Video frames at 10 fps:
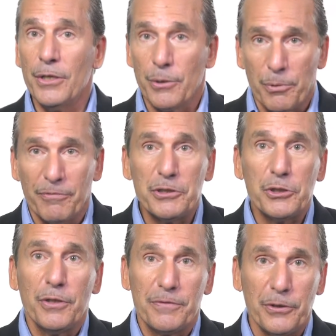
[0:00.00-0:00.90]
the
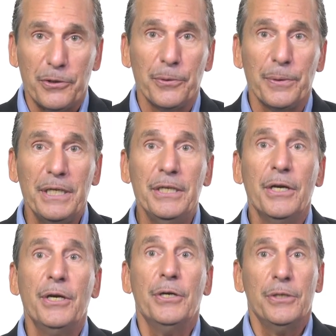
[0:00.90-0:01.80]
provision of security
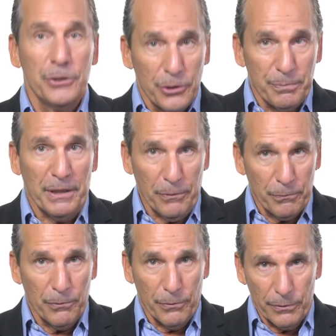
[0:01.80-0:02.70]
should be the
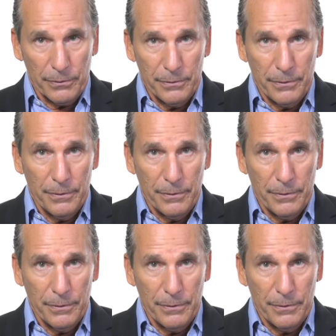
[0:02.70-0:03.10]
rule.